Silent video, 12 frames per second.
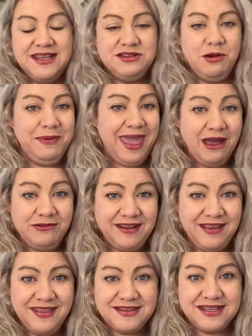So I'm
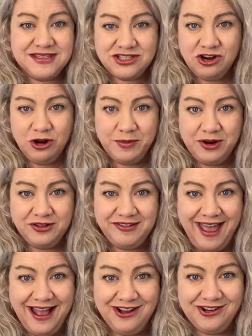counting this as terminal
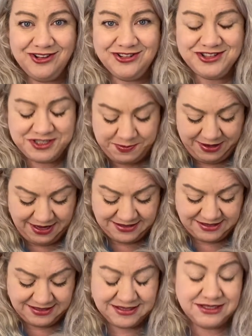tackle just because
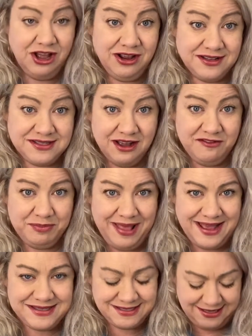it's not a soft
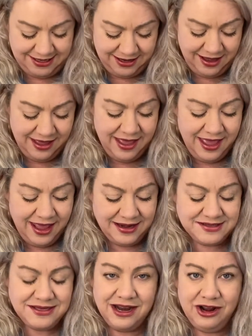plastic and
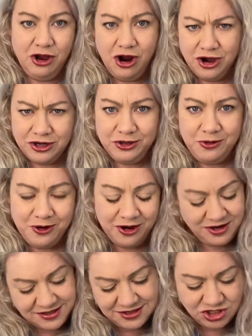it's not a hard lure,
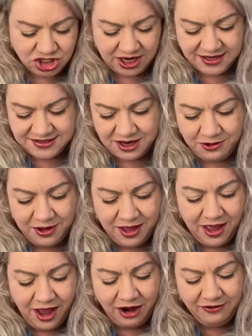it's a jig. So,
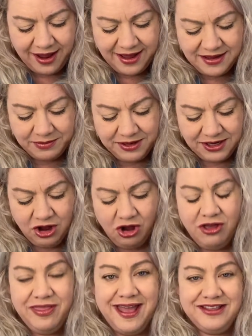all right, I'm gonna
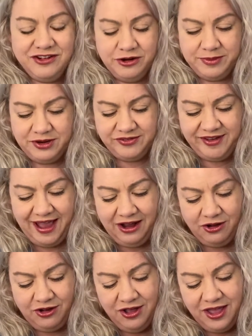call that terminal tackle.